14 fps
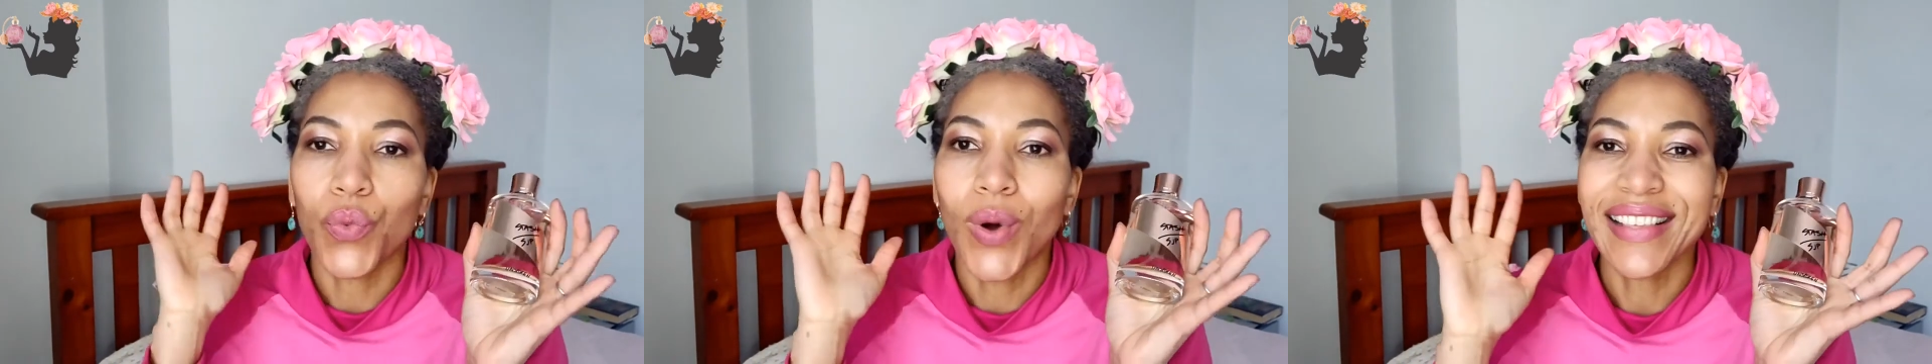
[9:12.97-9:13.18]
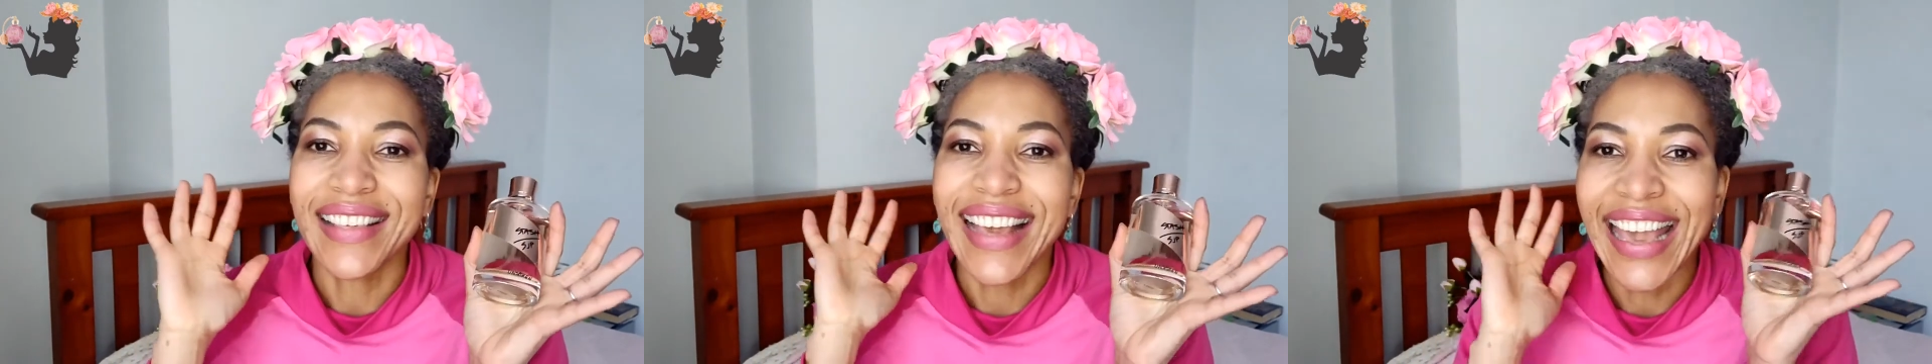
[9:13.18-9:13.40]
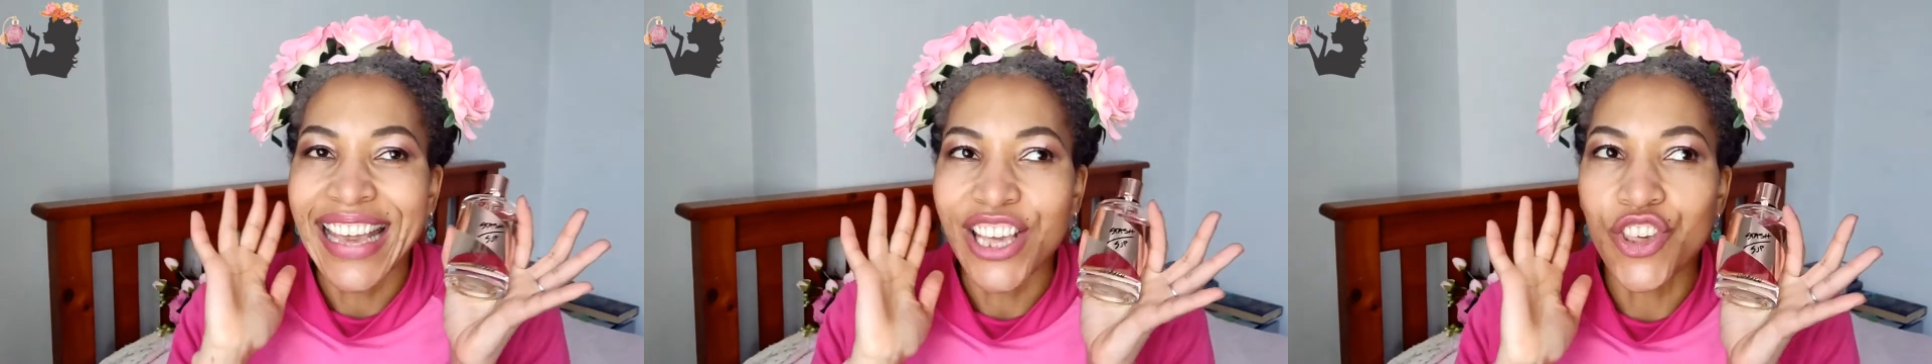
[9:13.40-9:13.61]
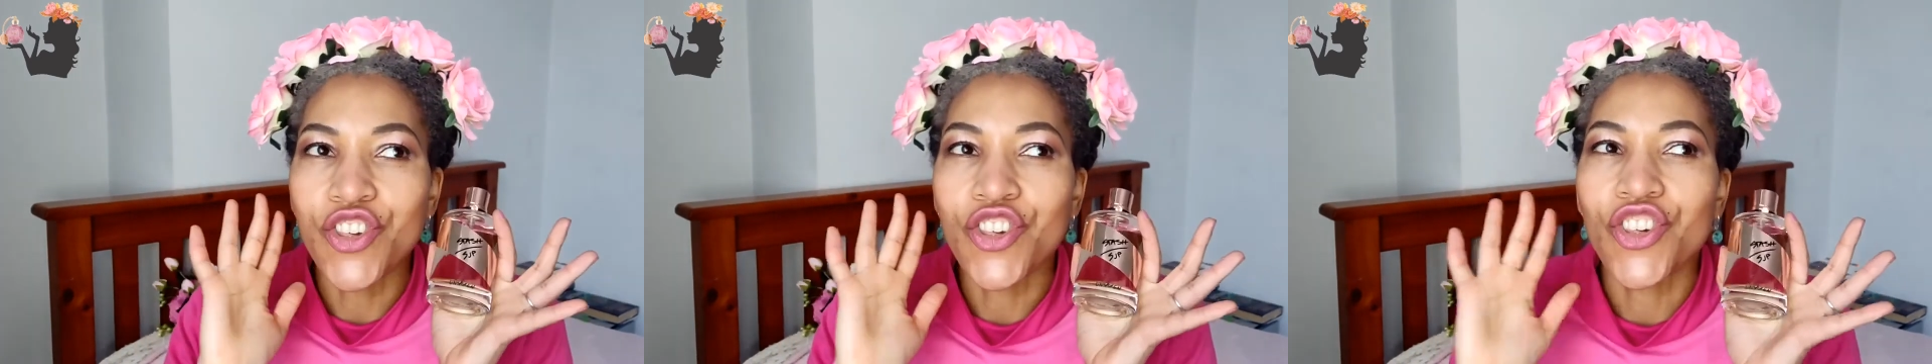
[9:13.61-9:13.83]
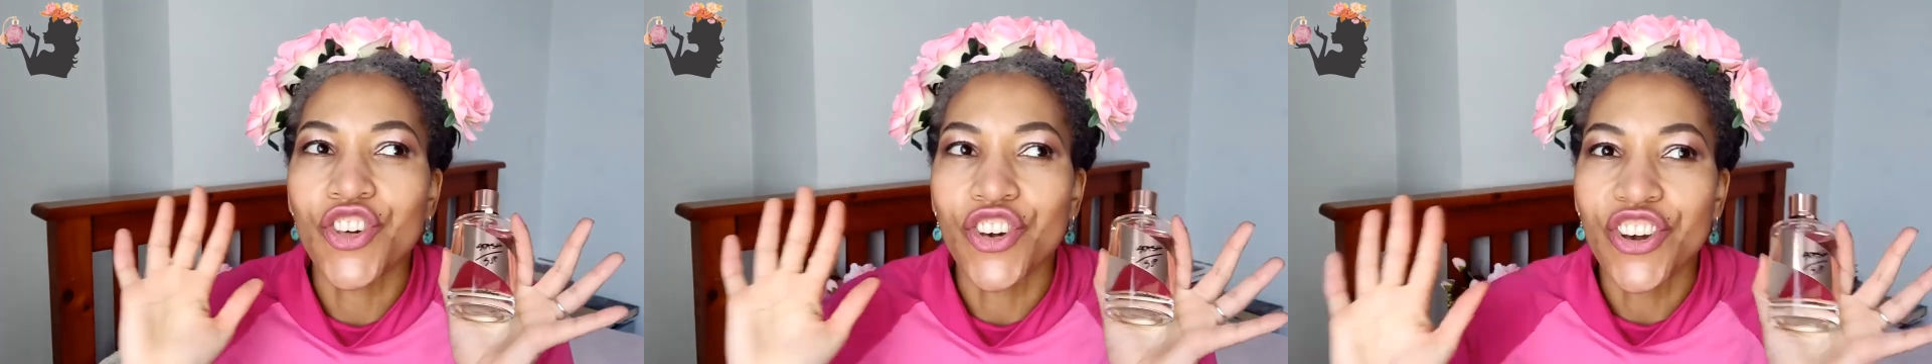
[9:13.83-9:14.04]
what a
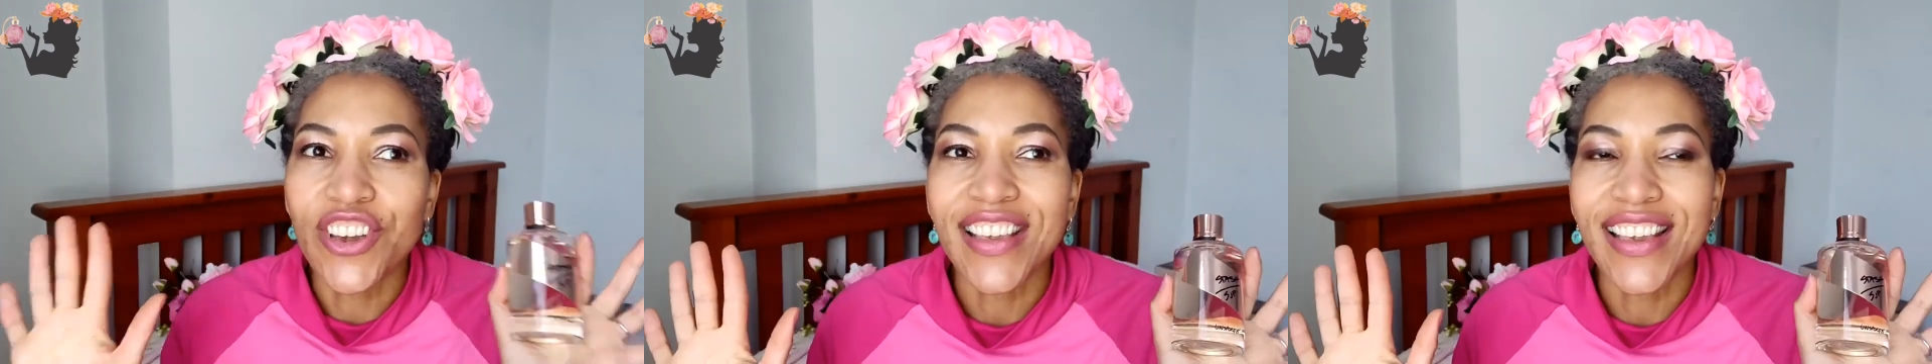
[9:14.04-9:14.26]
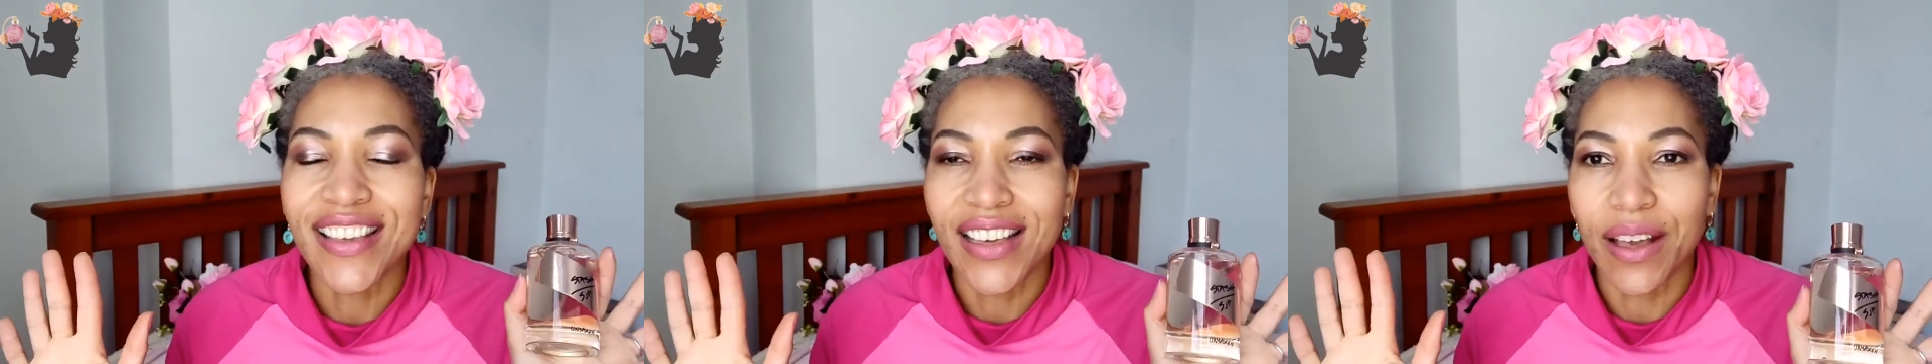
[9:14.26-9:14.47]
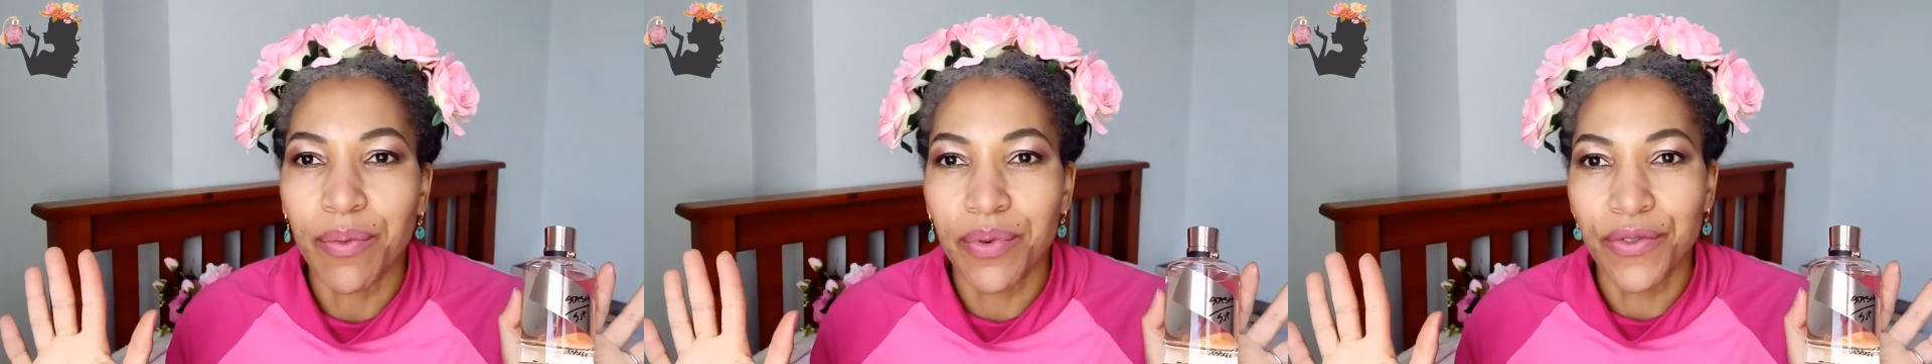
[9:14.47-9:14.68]
journey that